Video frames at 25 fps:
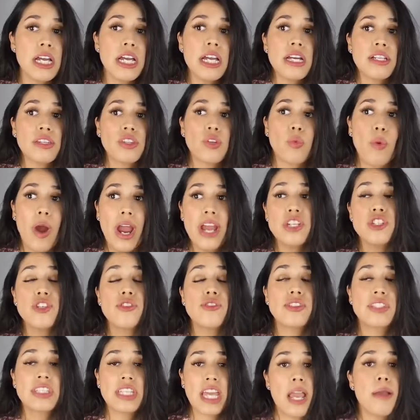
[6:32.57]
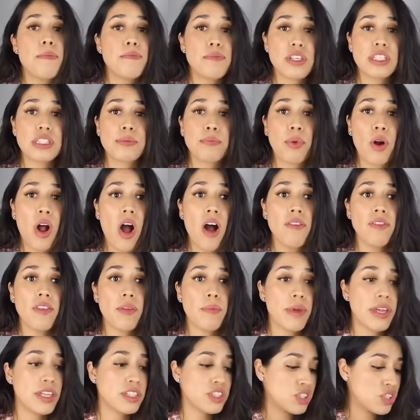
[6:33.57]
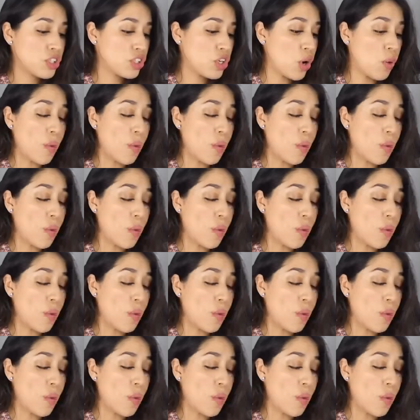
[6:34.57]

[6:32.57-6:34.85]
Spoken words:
The way to escape this problem is to go